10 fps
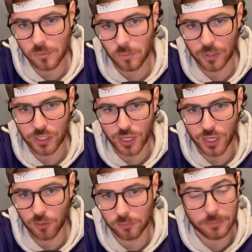
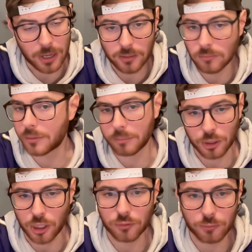We're
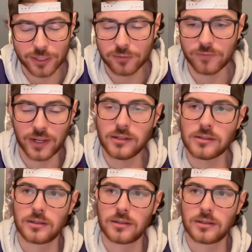going to reconvene.